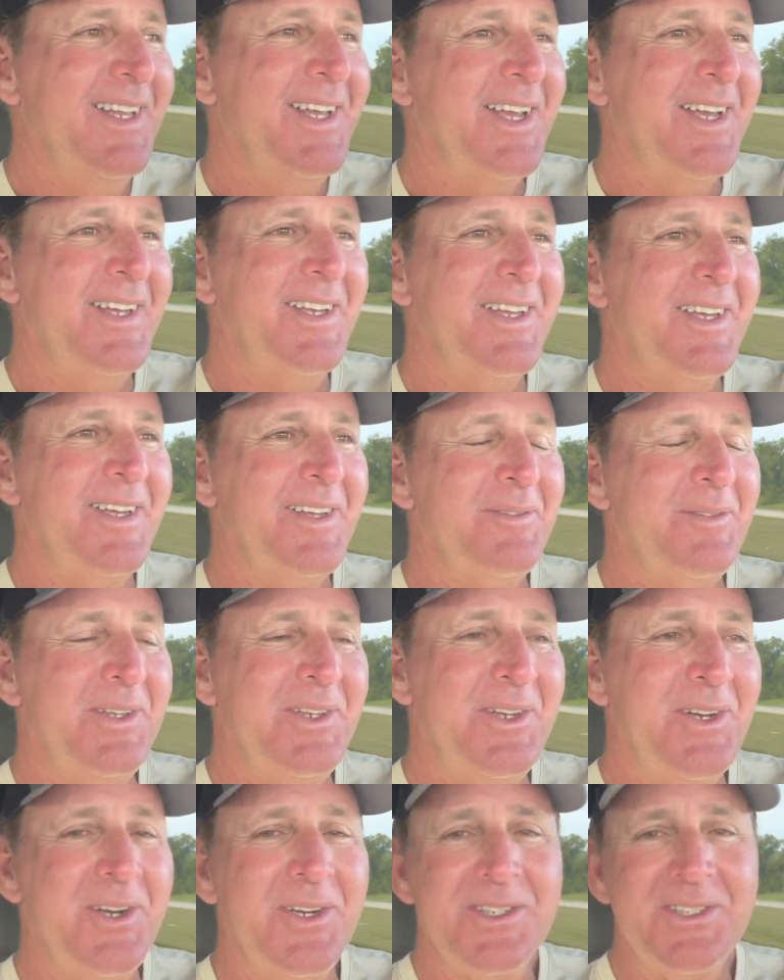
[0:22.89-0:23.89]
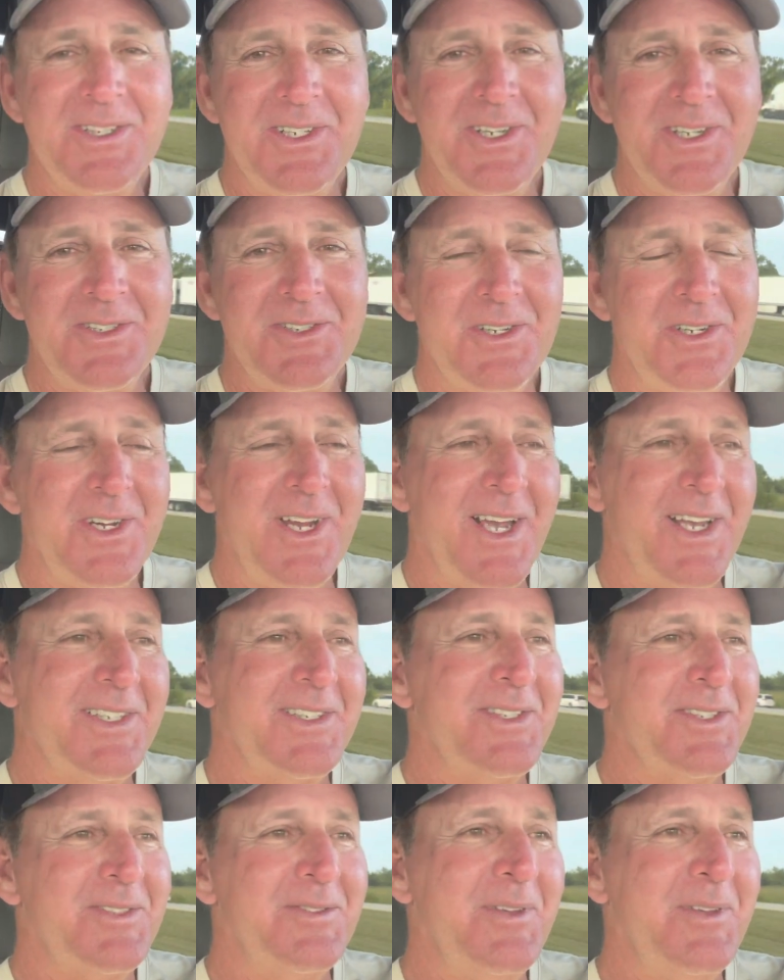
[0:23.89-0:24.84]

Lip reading: I'd be curious to get your guys'